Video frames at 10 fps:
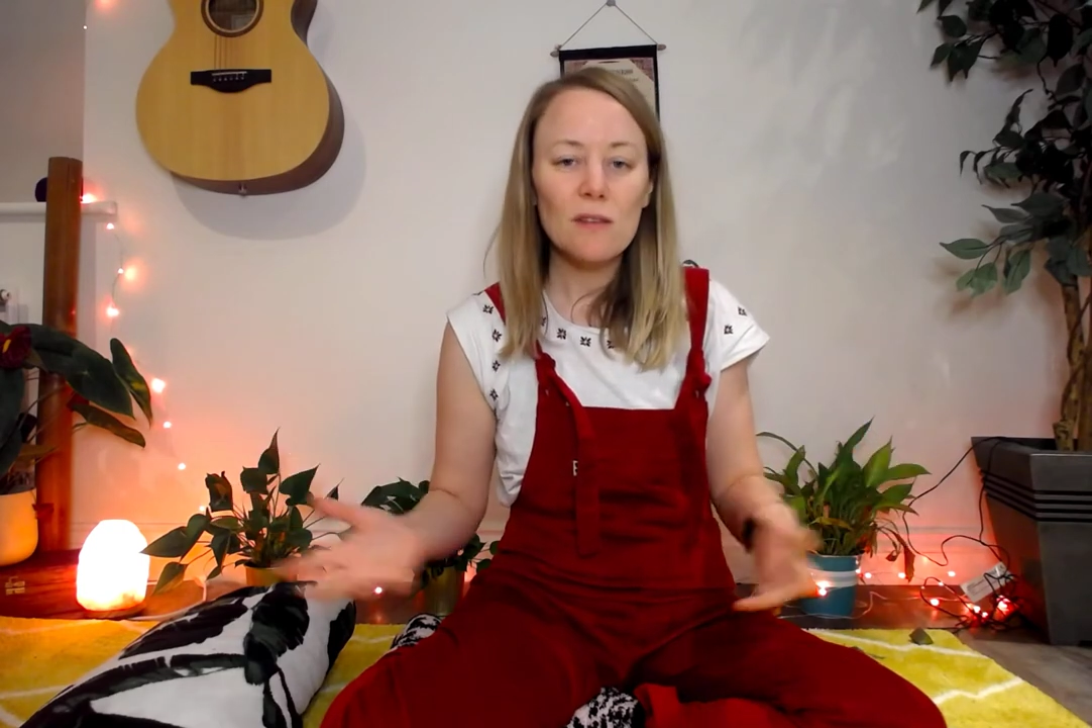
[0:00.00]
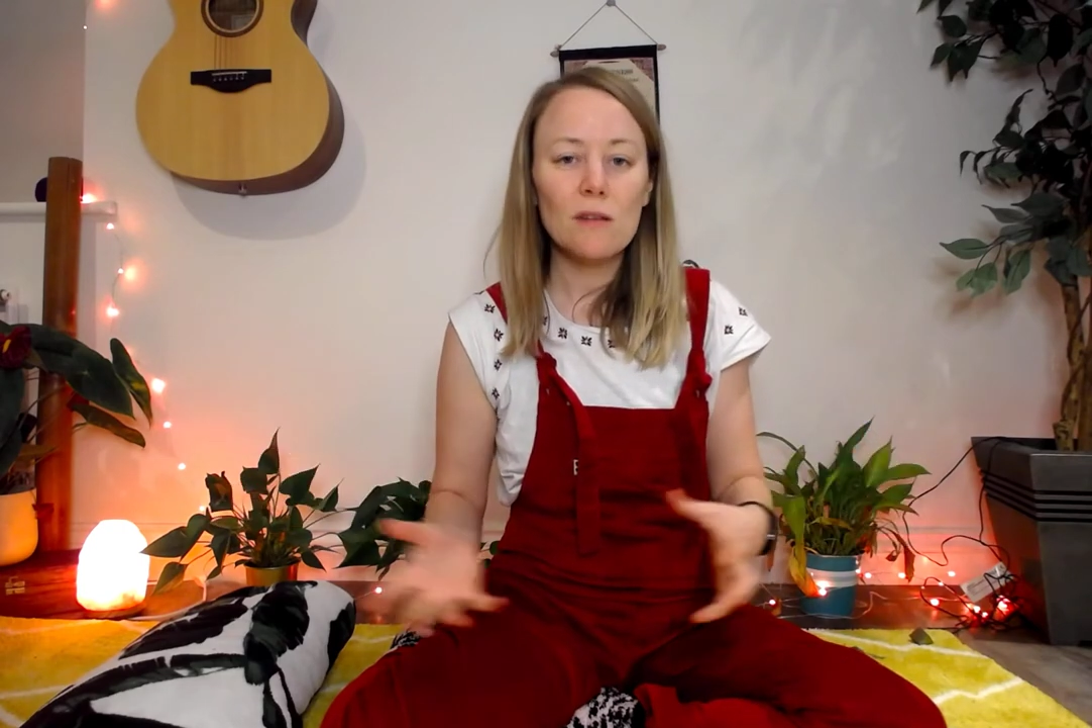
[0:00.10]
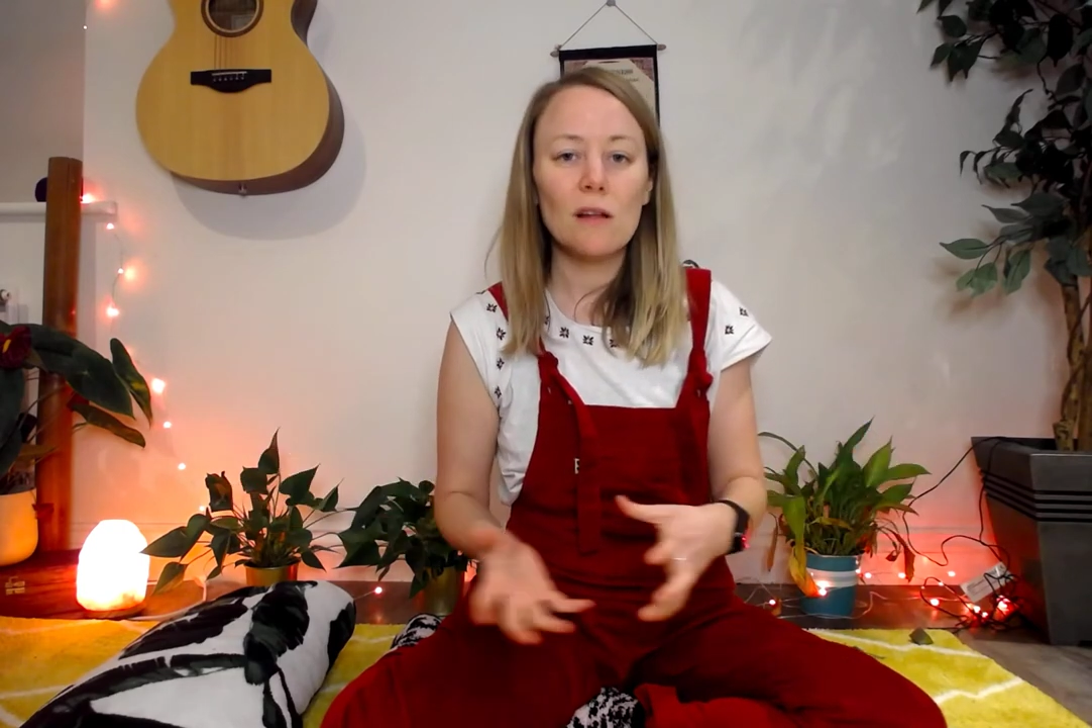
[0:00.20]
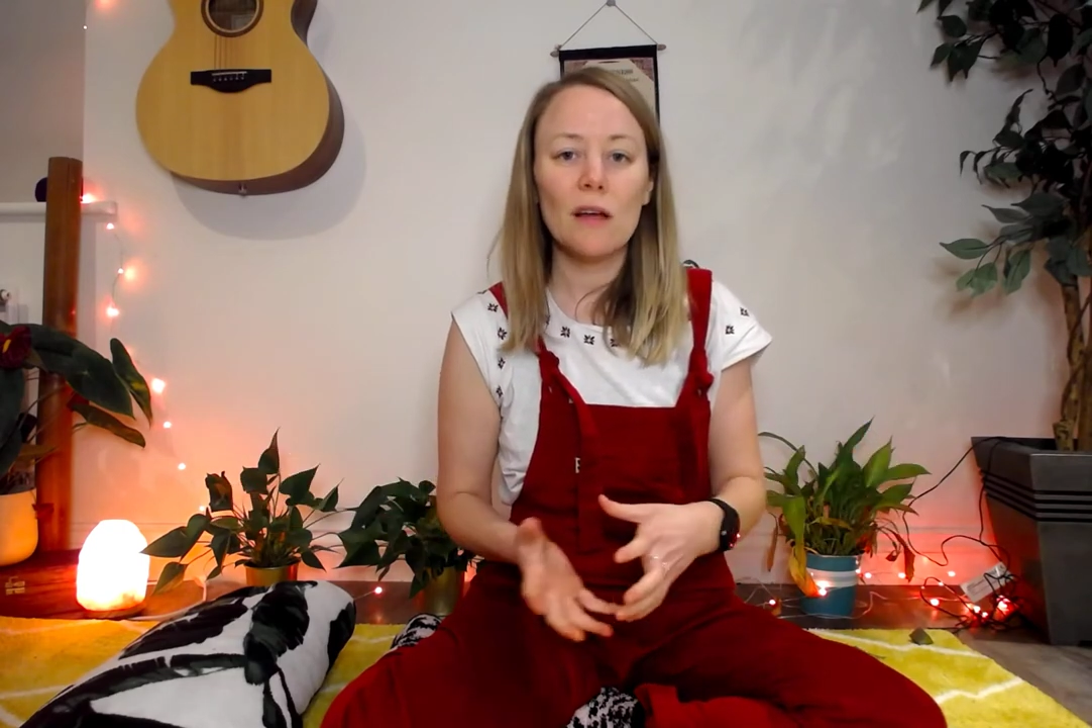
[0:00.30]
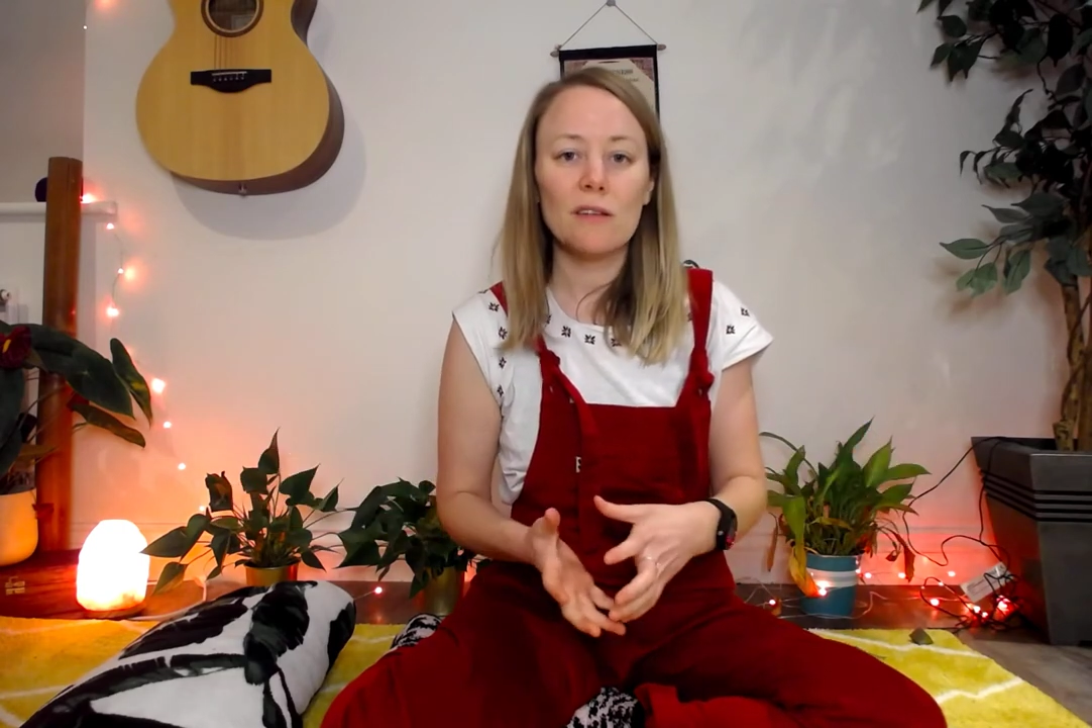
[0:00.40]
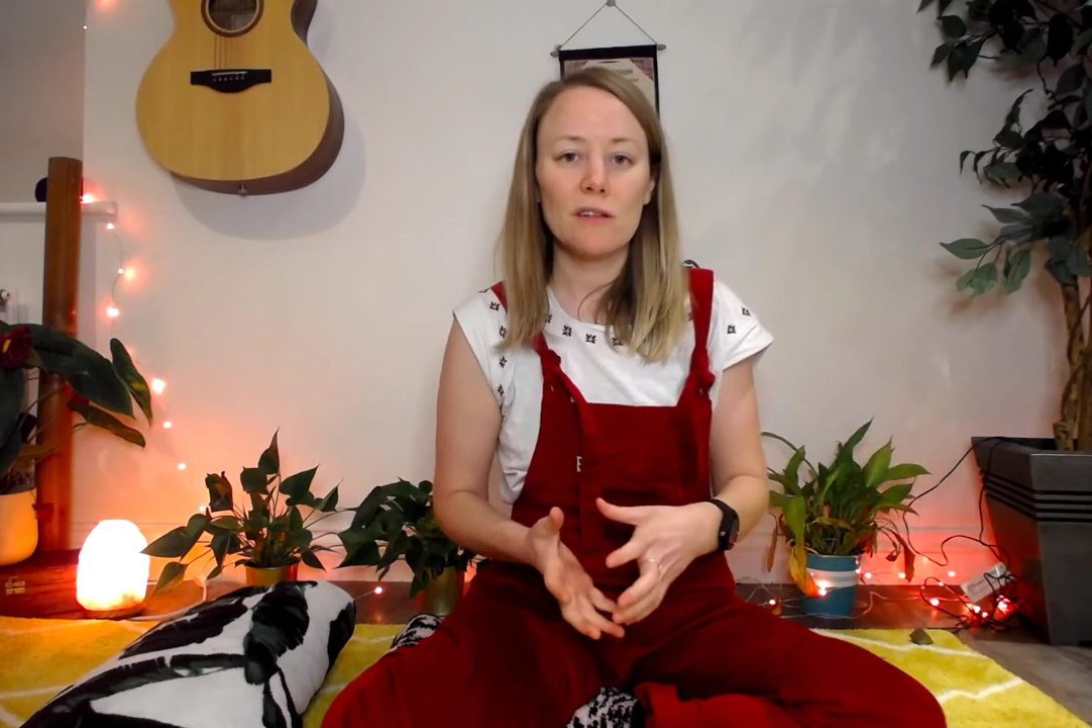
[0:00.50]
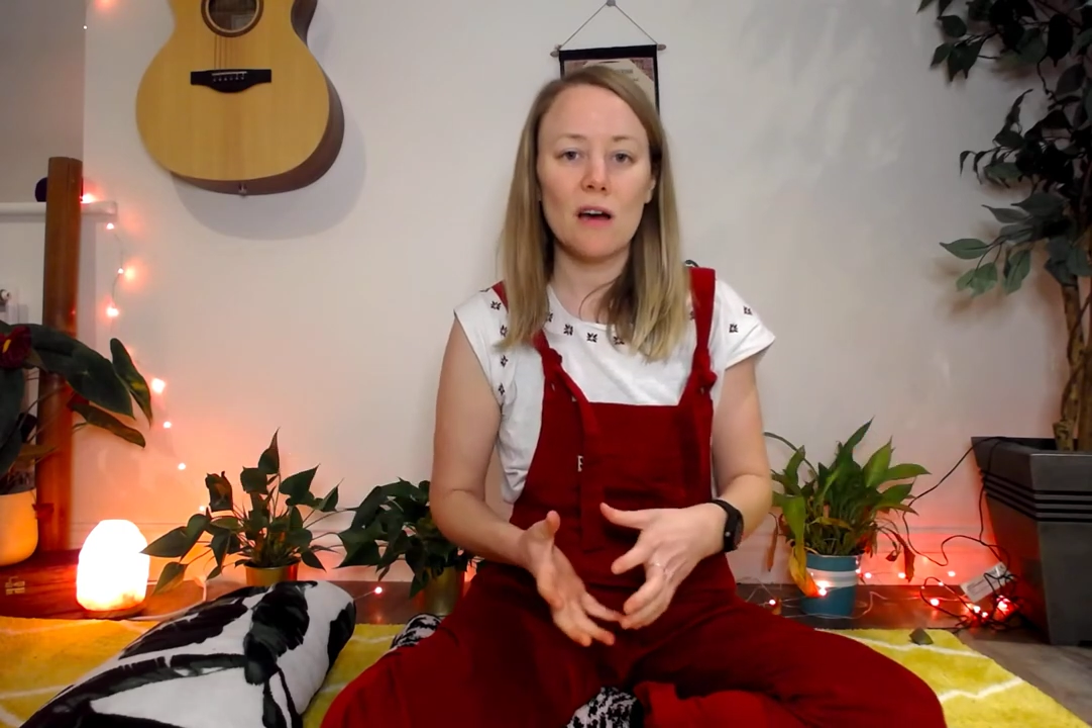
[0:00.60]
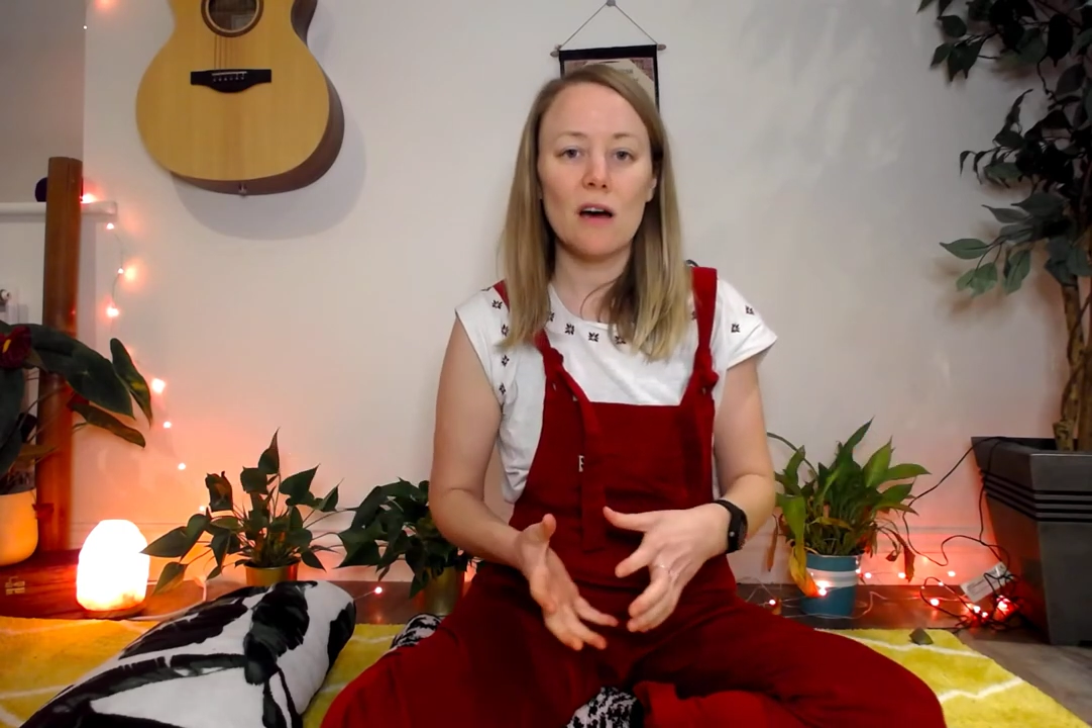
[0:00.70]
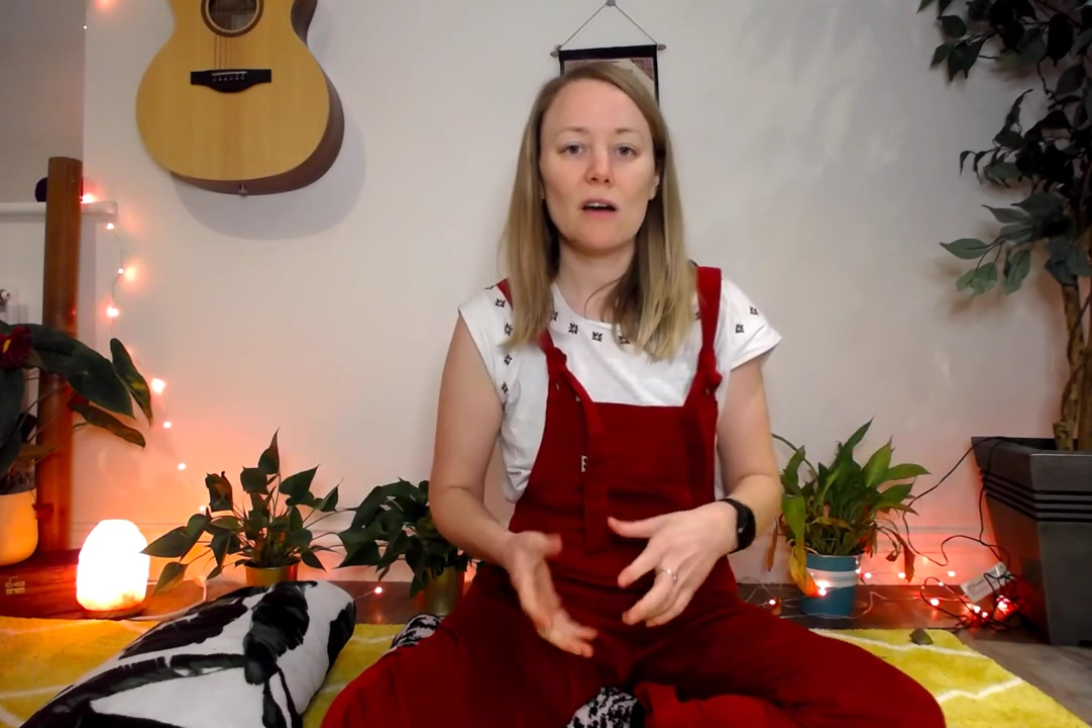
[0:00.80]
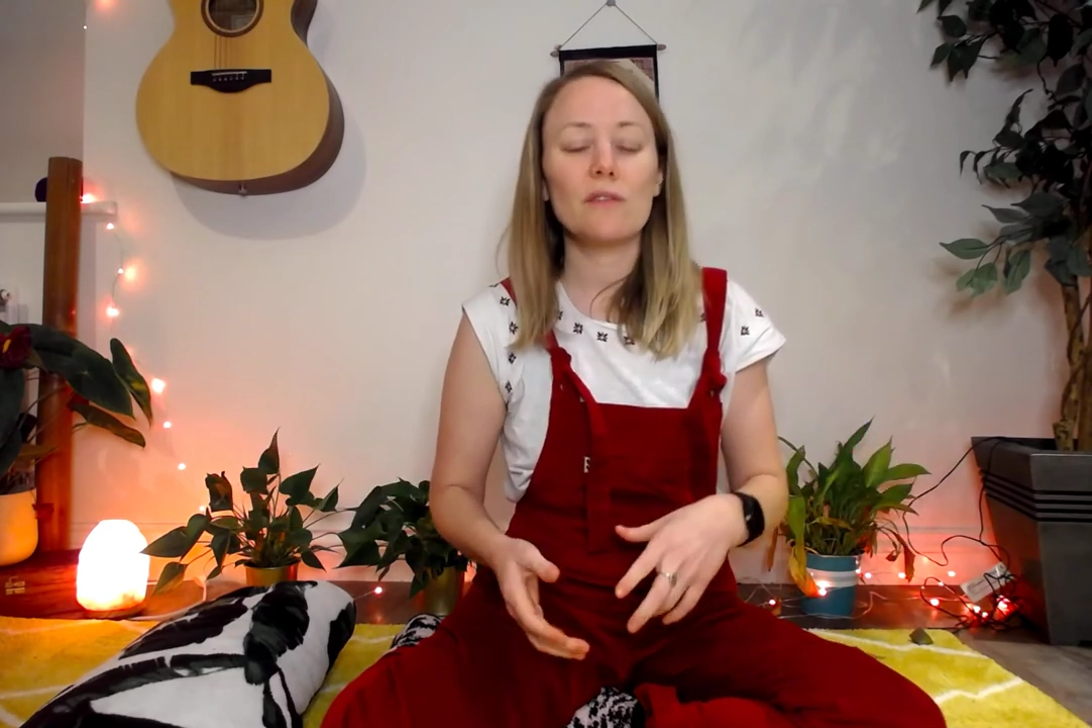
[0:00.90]
until I
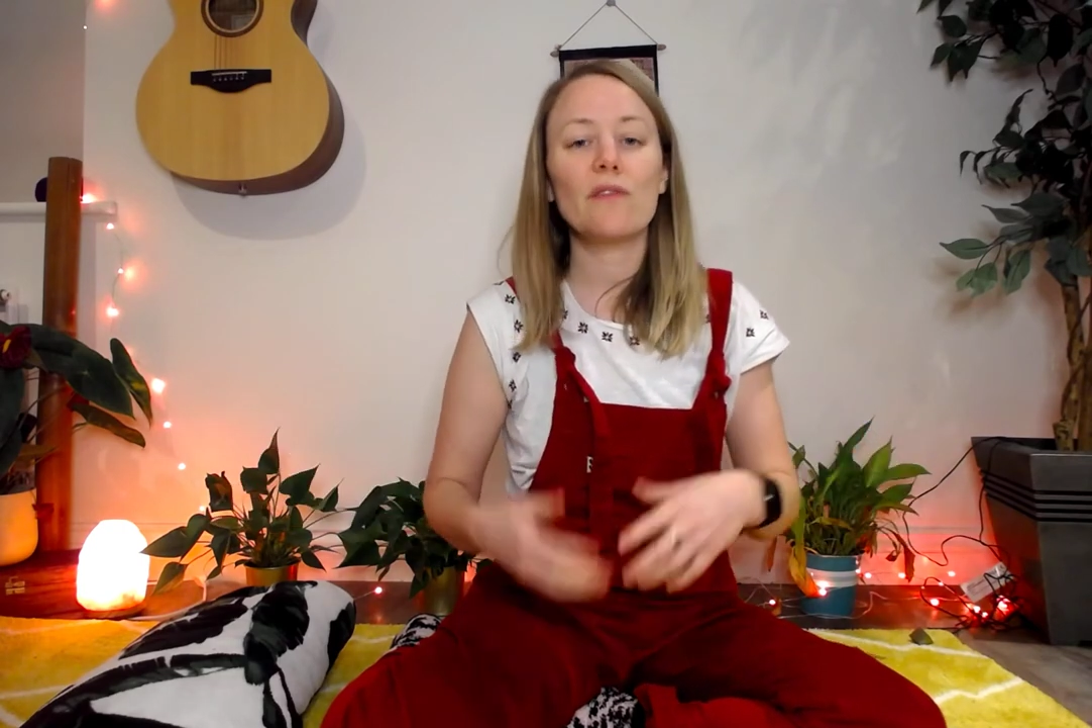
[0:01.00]
start,